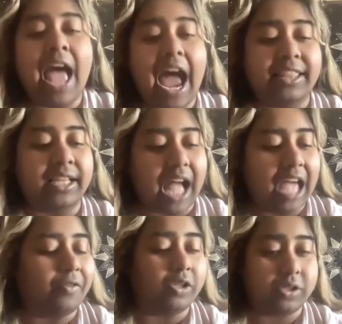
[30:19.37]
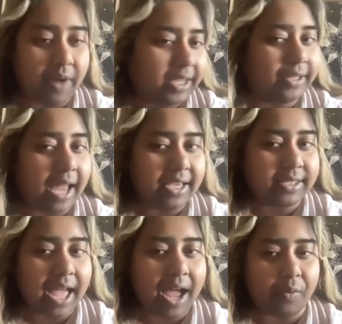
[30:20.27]
I think I've also recognized
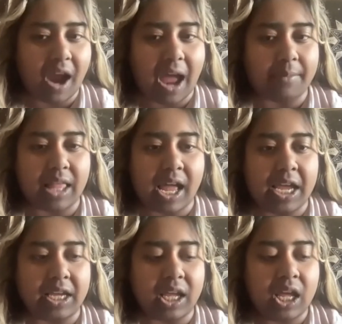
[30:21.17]
that, where I'm like,